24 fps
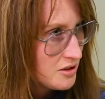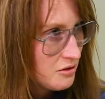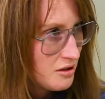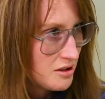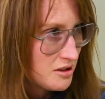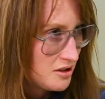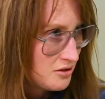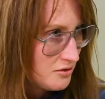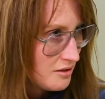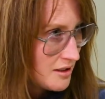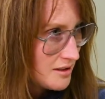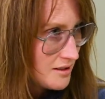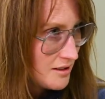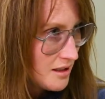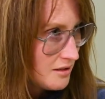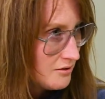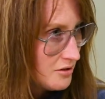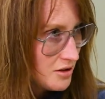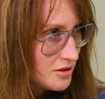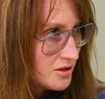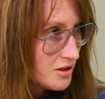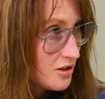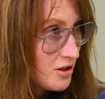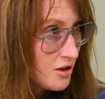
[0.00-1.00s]
so our stress
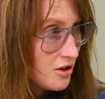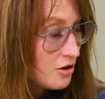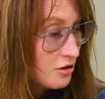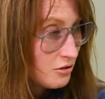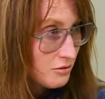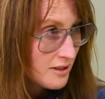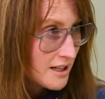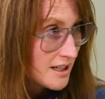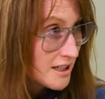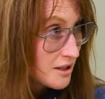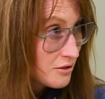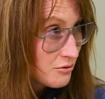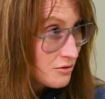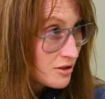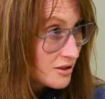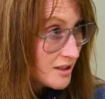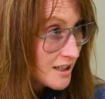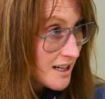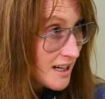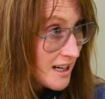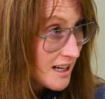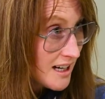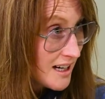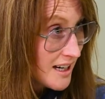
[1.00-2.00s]
level's already
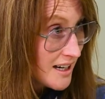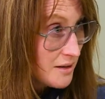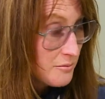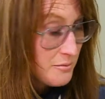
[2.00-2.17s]
really high